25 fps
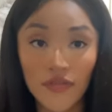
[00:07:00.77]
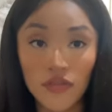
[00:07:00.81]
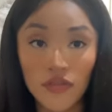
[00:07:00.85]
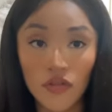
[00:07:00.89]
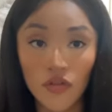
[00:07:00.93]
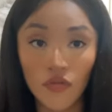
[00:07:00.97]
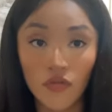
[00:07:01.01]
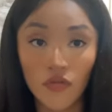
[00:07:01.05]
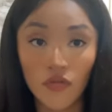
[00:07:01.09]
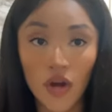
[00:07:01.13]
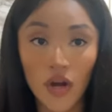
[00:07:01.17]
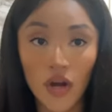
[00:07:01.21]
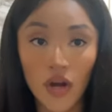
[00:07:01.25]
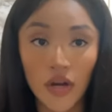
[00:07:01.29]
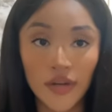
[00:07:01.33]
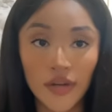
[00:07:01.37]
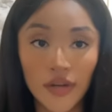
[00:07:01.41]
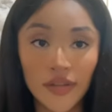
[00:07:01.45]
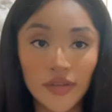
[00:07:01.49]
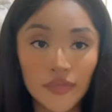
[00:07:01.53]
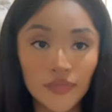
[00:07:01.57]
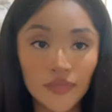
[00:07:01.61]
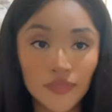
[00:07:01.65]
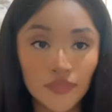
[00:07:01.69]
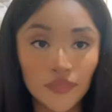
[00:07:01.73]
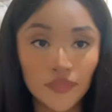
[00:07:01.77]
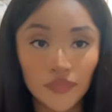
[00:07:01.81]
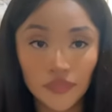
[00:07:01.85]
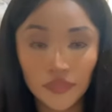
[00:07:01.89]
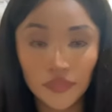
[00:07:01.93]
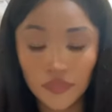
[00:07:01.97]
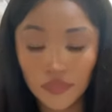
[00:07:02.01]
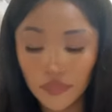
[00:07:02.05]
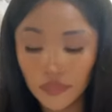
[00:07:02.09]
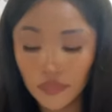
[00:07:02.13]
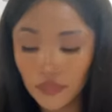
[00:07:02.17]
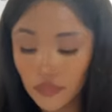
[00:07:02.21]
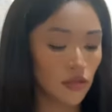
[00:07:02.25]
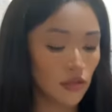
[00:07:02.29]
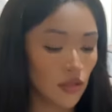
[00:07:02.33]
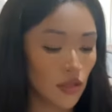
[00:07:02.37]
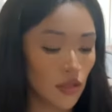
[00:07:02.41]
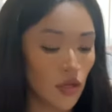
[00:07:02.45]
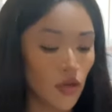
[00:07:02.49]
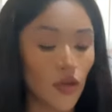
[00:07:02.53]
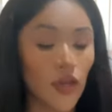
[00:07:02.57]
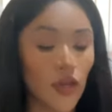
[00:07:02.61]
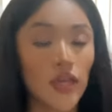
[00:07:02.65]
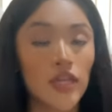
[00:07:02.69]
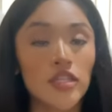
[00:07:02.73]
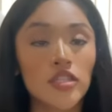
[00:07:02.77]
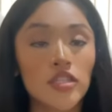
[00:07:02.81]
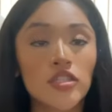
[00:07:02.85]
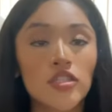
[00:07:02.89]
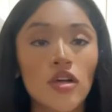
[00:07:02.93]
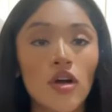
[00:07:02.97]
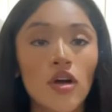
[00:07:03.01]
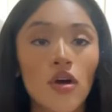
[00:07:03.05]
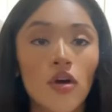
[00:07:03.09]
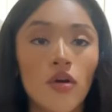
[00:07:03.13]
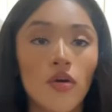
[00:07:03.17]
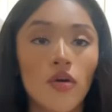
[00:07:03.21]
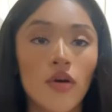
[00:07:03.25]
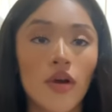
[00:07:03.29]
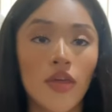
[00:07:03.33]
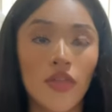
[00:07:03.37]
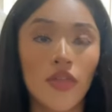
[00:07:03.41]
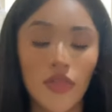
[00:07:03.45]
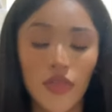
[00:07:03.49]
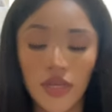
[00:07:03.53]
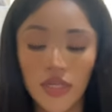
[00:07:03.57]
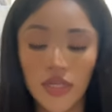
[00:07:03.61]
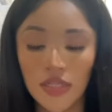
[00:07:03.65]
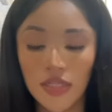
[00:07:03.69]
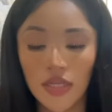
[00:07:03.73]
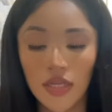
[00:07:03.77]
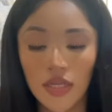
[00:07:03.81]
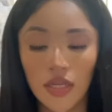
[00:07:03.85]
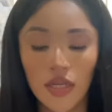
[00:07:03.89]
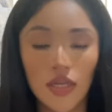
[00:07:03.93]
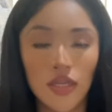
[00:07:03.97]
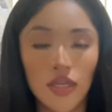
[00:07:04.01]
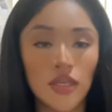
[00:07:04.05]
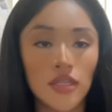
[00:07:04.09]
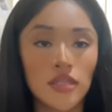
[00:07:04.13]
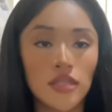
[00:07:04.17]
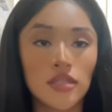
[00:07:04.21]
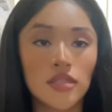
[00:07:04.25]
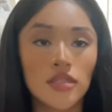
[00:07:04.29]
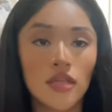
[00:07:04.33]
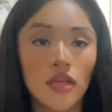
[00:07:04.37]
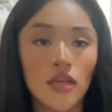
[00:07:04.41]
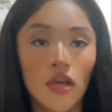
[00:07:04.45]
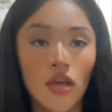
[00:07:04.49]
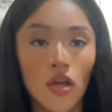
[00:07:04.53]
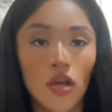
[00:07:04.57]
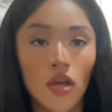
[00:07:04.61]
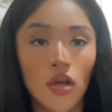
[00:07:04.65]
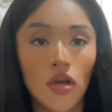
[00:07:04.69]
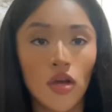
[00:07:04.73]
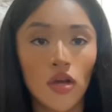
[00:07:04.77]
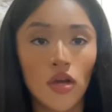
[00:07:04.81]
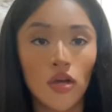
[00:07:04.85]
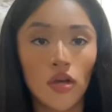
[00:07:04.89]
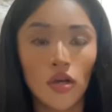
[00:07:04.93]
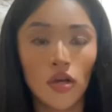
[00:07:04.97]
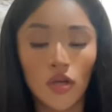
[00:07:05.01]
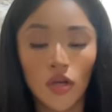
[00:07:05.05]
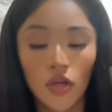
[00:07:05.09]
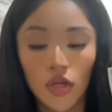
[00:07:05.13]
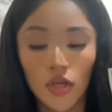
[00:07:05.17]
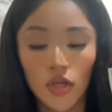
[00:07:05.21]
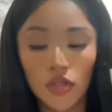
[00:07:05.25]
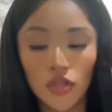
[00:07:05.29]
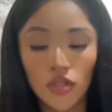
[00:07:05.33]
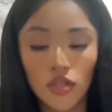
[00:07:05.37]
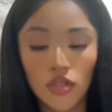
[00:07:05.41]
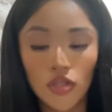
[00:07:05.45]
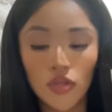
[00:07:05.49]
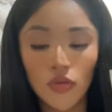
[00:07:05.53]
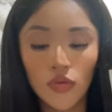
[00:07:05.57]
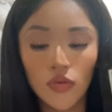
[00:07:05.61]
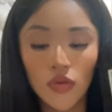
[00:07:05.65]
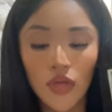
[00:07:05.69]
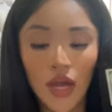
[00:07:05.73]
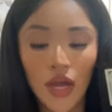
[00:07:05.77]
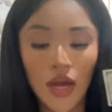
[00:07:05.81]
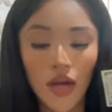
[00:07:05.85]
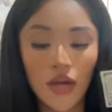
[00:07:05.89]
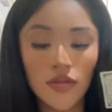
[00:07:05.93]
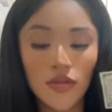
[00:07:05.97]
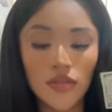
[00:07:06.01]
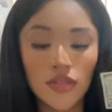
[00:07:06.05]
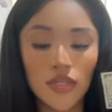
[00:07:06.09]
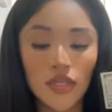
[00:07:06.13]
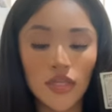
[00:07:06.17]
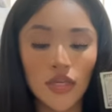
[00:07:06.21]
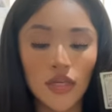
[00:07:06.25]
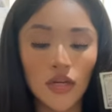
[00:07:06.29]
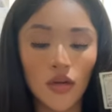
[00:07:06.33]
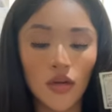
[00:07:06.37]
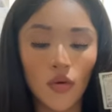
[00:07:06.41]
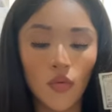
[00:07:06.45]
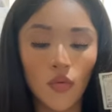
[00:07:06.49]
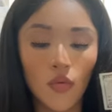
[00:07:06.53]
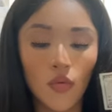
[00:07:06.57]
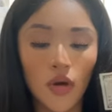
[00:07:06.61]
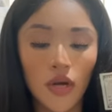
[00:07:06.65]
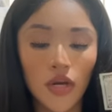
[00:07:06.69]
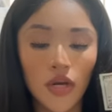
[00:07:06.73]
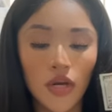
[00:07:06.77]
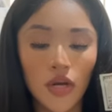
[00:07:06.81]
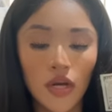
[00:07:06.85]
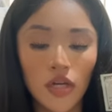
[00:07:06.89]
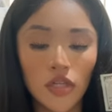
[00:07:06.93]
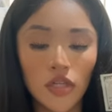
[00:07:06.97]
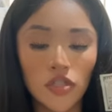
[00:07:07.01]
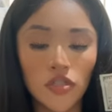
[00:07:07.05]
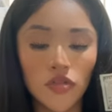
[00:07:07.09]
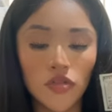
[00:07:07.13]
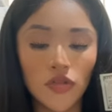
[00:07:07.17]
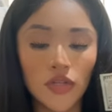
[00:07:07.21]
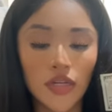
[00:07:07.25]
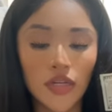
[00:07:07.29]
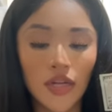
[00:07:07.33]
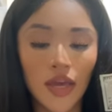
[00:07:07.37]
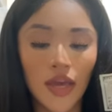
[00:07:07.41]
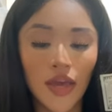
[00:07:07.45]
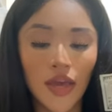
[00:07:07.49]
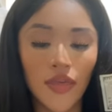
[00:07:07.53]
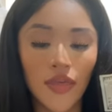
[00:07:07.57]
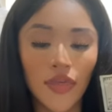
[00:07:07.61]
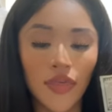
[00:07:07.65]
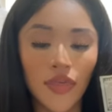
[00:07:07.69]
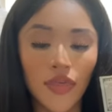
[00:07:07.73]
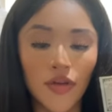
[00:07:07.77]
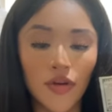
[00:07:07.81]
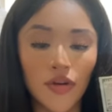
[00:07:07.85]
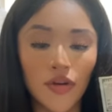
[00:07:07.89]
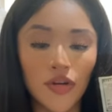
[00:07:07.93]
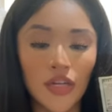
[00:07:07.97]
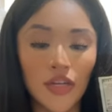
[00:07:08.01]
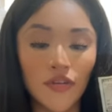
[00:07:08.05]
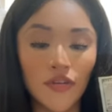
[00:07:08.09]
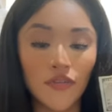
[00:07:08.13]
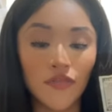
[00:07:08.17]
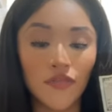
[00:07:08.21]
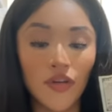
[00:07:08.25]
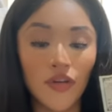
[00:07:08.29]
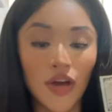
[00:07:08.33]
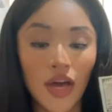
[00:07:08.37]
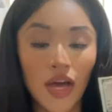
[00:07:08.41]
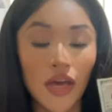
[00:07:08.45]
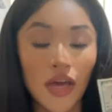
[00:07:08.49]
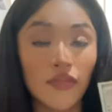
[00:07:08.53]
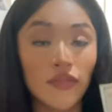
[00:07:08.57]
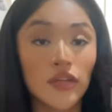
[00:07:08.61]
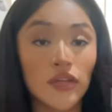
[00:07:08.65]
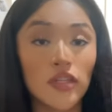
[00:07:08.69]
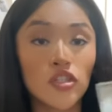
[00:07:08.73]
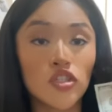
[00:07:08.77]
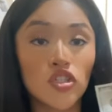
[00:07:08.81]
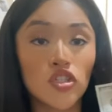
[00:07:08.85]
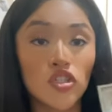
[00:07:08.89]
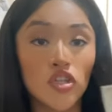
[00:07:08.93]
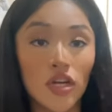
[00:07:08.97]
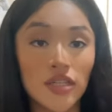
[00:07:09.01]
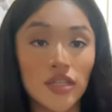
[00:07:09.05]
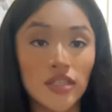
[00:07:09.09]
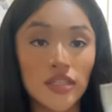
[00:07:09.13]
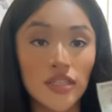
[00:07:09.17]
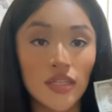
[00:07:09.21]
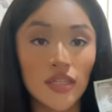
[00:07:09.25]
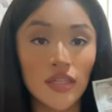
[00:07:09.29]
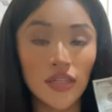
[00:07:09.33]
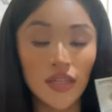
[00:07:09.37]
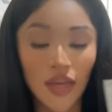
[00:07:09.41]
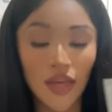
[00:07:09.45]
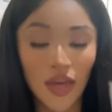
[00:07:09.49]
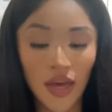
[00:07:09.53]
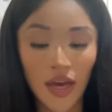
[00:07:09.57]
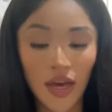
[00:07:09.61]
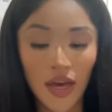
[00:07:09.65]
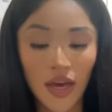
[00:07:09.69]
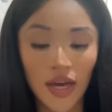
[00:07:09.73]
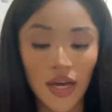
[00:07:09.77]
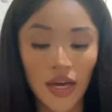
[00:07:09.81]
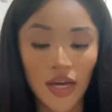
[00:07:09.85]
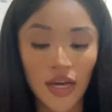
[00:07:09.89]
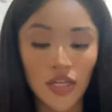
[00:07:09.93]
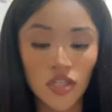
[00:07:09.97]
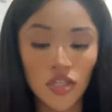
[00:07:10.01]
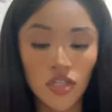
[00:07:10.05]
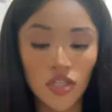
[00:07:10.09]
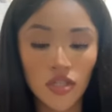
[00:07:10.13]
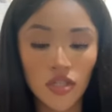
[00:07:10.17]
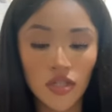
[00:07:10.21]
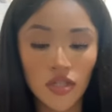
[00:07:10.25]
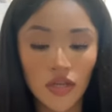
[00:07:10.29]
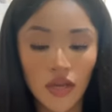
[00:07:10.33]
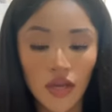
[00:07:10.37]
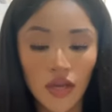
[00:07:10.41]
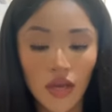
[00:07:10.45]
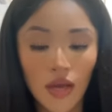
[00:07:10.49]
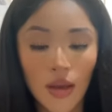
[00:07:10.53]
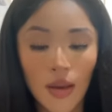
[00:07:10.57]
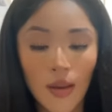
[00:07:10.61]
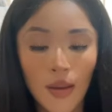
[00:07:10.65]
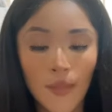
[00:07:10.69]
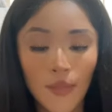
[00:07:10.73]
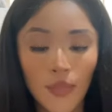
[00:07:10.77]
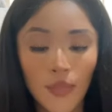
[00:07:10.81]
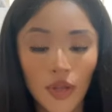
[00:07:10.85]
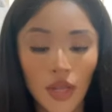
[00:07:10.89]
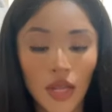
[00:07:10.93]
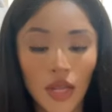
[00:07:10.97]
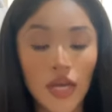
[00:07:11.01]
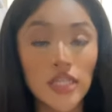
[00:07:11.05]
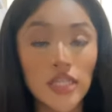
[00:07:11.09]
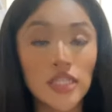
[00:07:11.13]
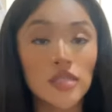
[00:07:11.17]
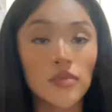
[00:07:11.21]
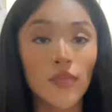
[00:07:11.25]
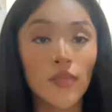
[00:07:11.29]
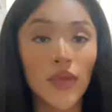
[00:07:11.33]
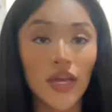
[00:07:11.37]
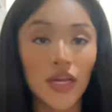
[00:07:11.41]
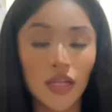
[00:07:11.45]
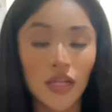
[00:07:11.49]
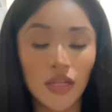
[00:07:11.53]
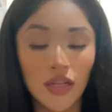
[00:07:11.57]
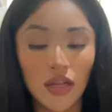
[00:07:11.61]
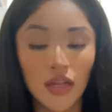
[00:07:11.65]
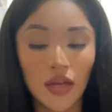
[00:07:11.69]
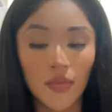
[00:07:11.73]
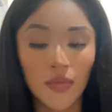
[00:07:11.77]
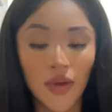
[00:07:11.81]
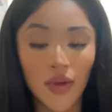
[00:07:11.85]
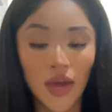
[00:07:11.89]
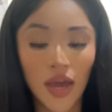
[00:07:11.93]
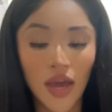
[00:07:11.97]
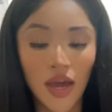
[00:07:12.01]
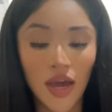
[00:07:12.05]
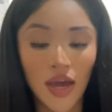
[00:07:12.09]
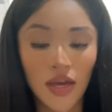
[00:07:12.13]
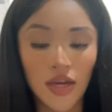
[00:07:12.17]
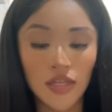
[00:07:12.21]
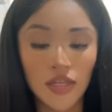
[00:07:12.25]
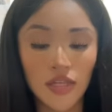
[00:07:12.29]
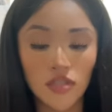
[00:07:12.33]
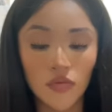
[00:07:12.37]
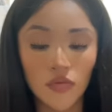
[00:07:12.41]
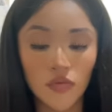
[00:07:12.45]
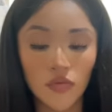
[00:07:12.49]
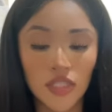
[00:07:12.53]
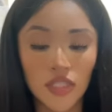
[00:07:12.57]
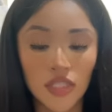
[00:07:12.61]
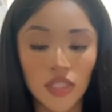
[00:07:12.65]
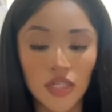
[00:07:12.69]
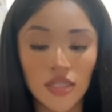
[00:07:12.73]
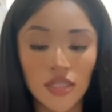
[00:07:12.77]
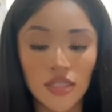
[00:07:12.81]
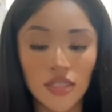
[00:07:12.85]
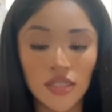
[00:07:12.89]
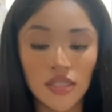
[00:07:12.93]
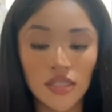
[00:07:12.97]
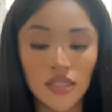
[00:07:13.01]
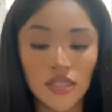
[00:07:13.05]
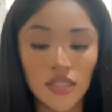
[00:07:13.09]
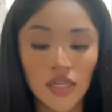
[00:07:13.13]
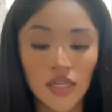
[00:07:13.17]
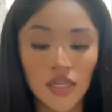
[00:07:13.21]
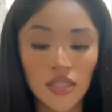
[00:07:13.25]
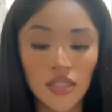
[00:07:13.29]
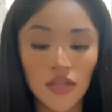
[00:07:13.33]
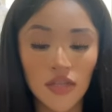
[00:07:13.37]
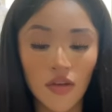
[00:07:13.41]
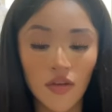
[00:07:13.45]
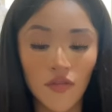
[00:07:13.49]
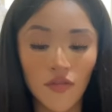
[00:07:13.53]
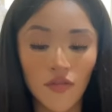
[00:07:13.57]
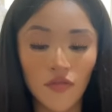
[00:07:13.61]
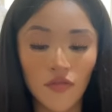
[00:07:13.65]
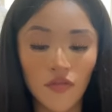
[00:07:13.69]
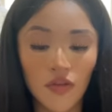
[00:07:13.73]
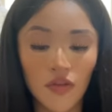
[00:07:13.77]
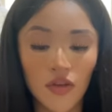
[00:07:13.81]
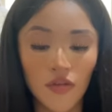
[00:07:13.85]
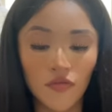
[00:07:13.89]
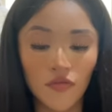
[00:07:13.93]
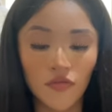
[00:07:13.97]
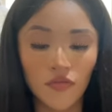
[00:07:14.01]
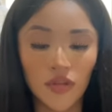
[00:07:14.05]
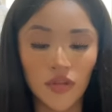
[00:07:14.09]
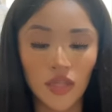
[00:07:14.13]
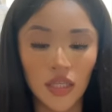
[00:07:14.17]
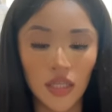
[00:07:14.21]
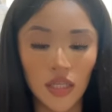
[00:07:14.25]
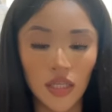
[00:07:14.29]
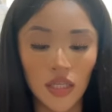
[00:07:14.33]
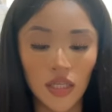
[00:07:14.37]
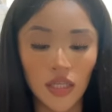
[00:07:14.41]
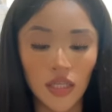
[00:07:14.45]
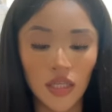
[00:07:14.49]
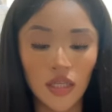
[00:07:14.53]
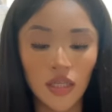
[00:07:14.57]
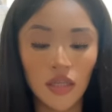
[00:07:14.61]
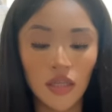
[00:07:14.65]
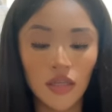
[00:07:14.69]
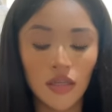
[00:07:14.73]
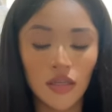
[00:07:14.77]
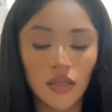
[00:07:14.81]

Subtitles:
so far. Okay, so this is 2,135 just in cash, plus my club cash, which is 650,